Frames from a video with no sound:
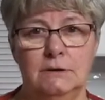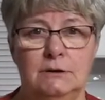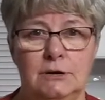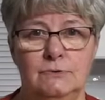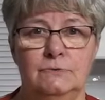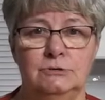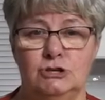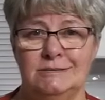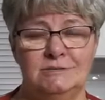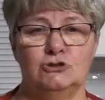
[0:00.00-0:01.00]
noon,
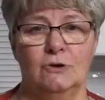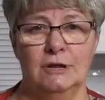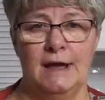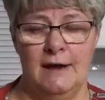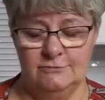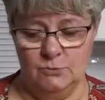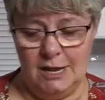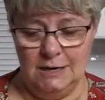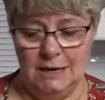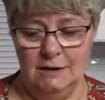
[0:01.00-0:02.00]
just shortly after we
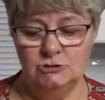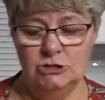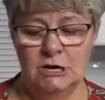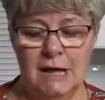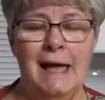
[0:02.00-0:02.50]
had lunch,